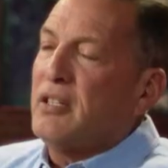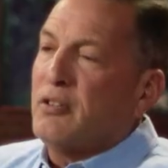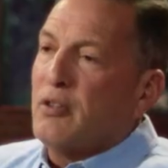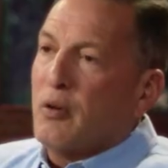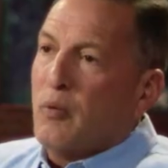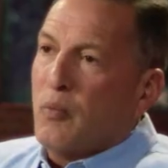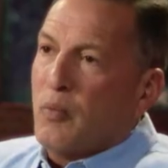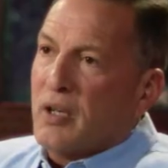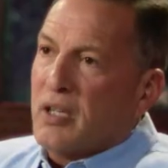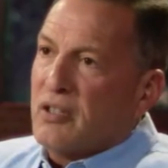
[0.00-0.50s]
they
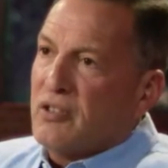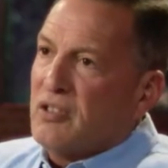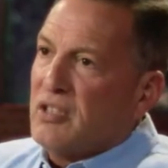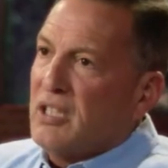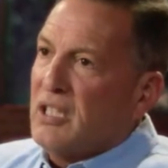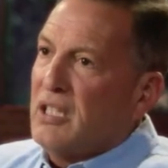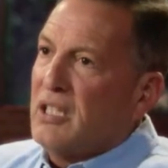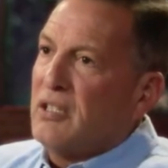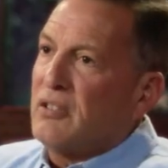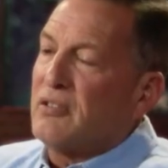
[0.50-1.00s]
don't want to
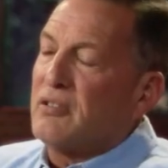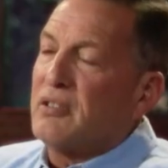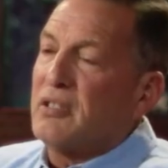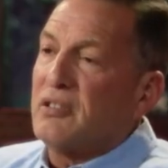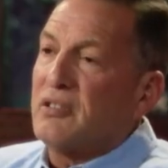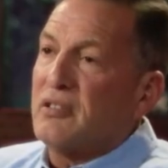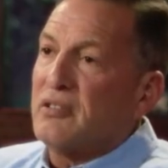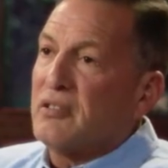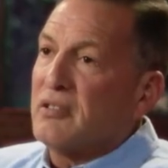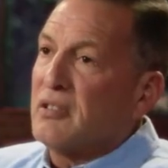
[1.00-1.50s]
change,
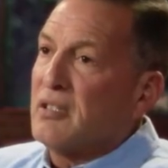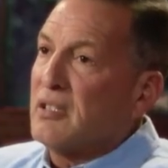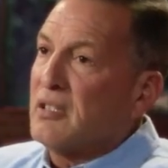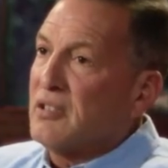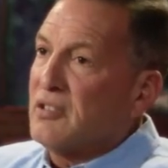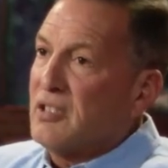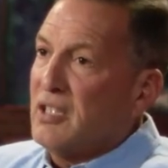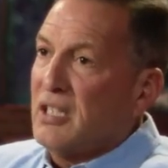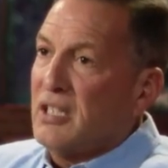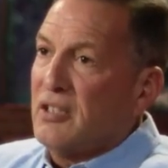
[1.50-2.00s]
this isn't going
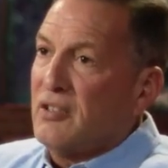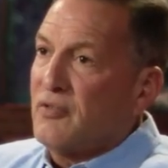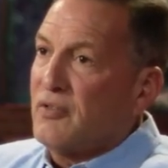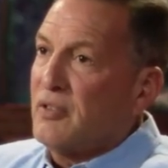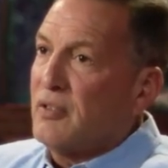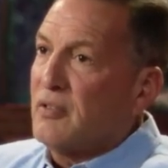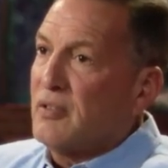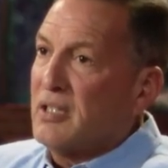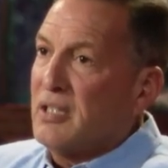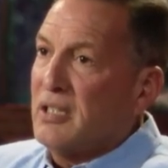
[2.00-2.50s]
to change
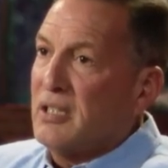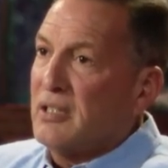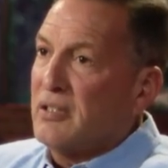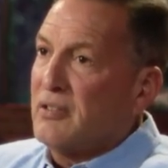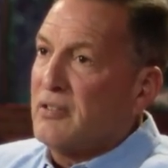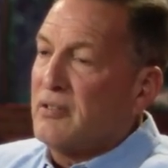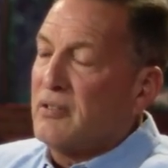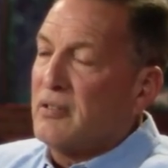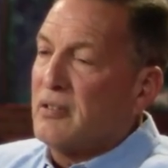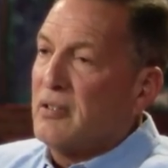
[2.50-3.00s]
for your
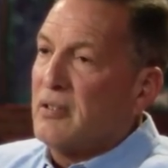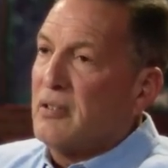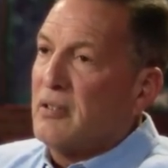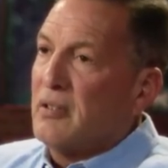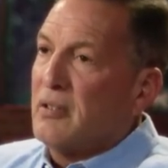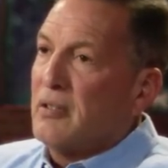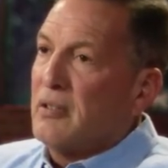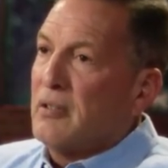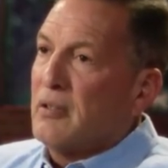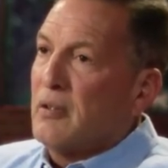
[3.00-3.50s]
kids,
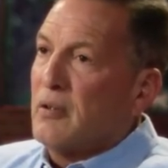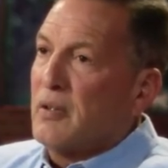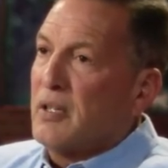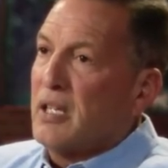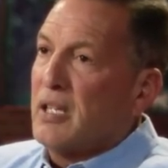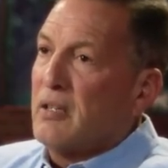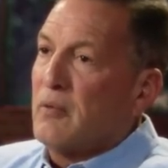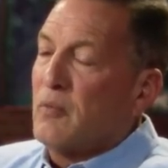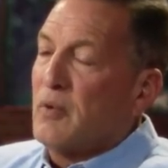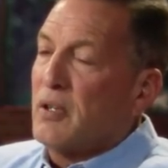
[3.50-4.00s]

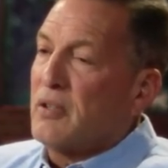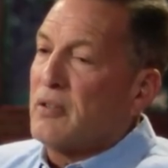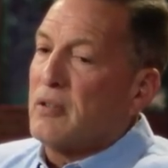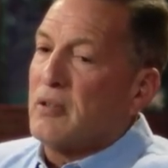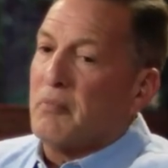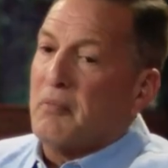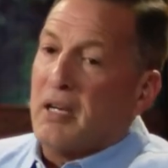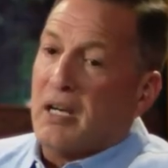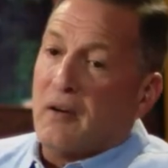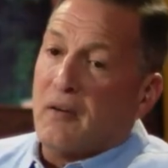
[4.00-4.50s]
okay? Whether
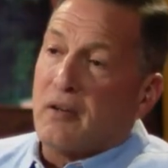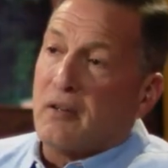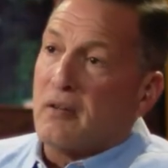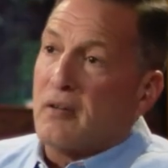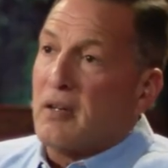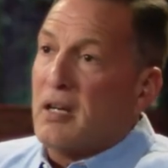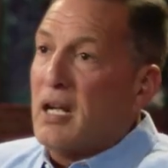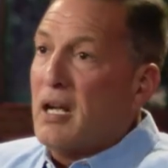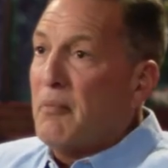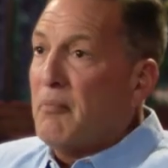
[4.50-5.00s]
you're married
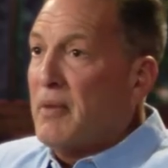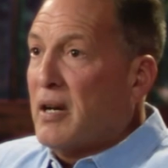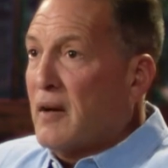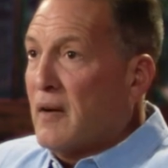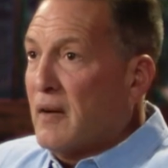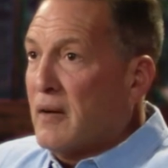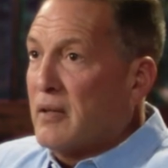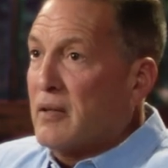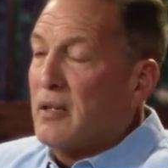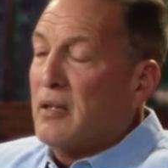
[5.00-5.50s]
or not
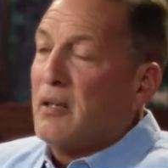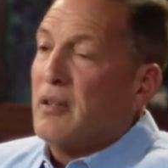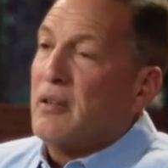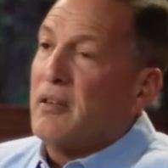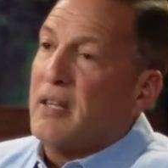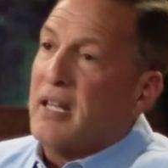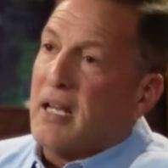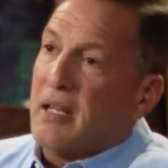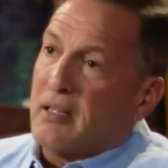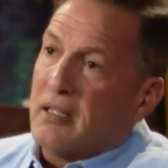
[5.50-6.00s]
married,
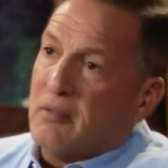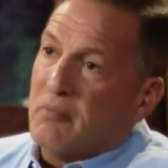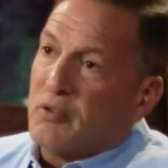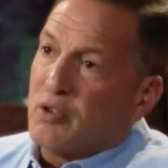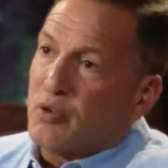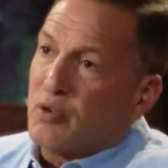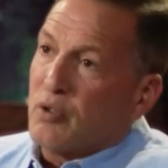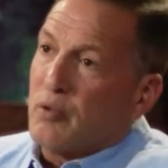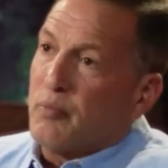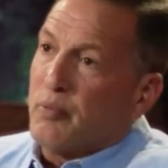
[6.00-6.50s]
that
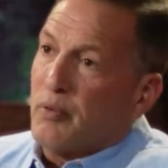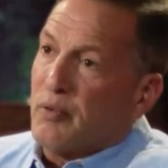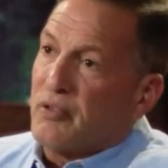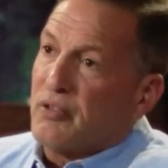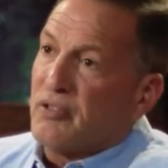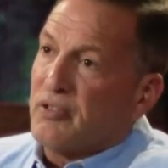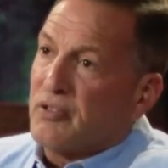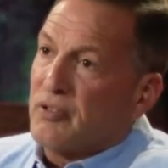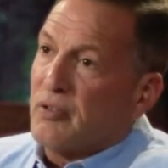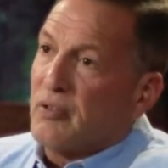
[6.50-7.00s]
immature
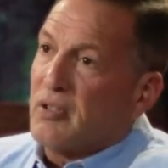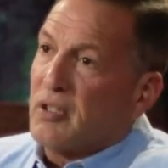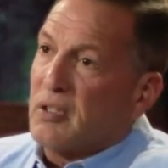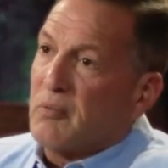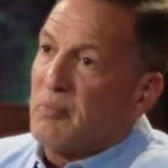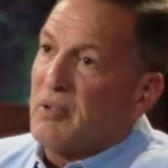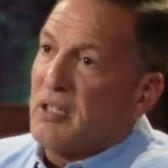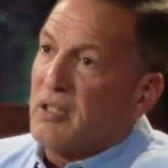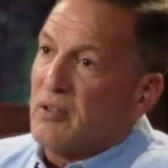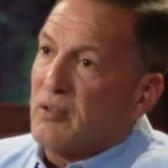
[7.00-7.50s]
person is still going to
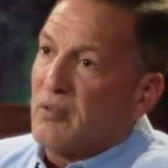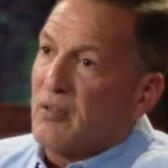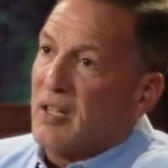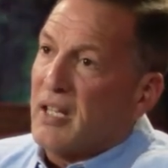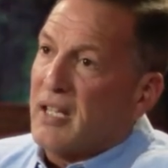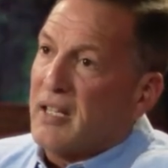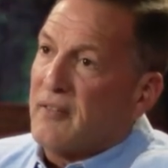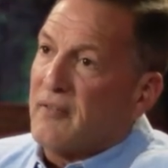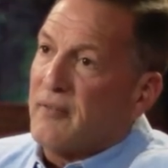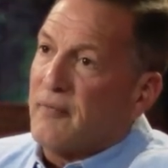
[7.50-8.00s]
be in their
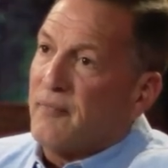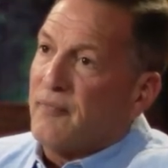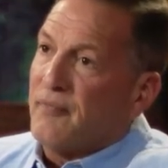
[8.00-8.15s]
life.